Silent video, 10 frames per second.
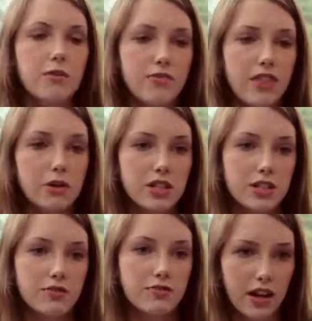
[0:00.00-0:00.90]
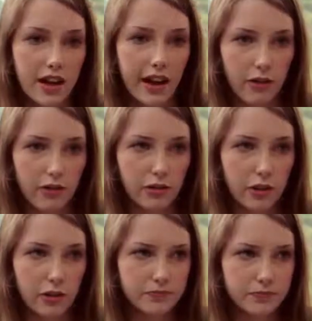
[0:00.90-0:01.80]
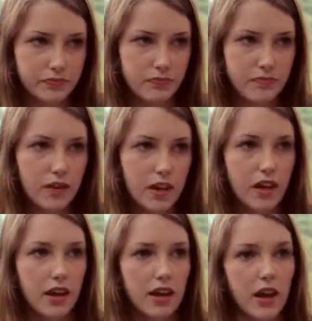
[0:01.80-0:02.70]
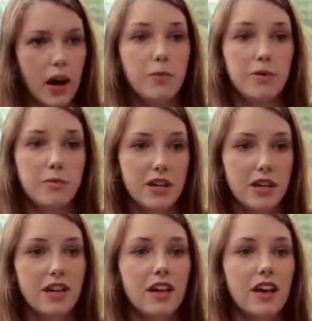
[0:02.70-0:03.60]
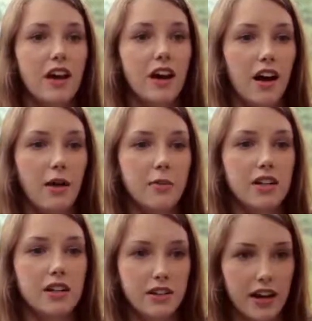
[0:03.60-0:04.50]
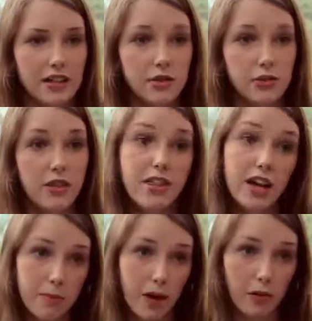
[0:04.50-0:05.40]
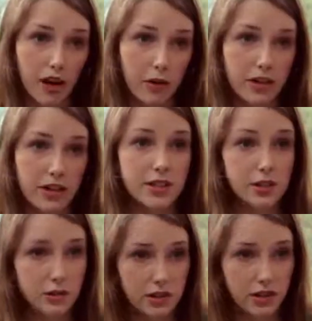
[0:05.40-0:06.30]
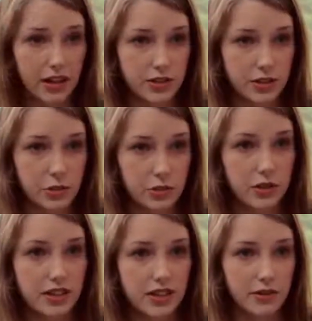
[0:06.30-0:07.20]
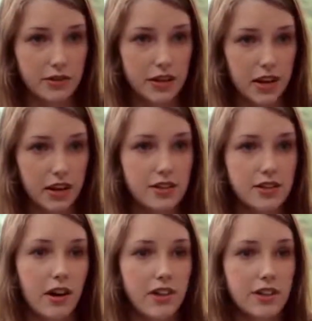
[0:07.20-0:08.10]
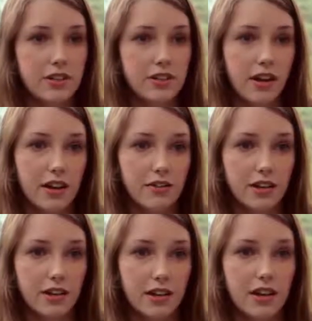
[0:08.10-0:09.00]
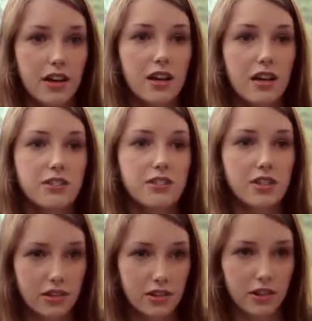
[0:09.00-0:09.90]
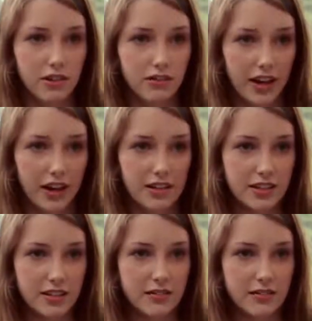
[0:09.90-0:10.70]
they were just very helpful in helping me get into grad school and think about what I wanted to do in grad school once I was there. So I think there's a lot of good general advice